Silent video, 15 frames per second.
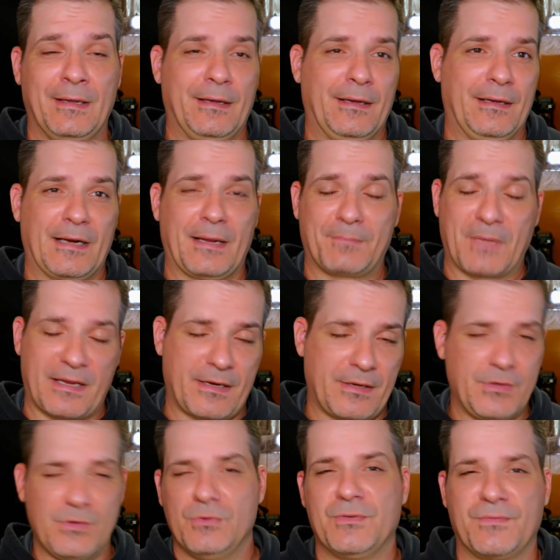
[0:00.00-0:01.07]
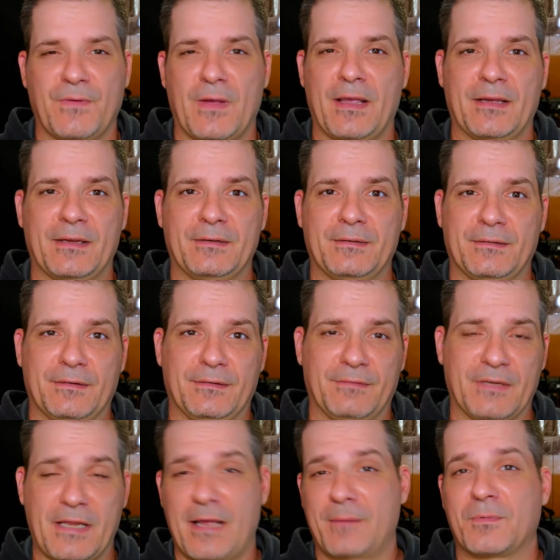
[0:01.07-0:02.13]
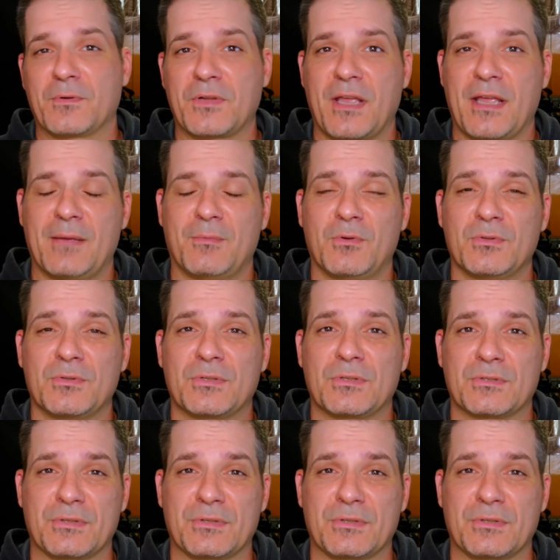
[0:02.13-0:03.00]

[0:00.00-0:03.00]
And I'm not a huge fan of adapter cables,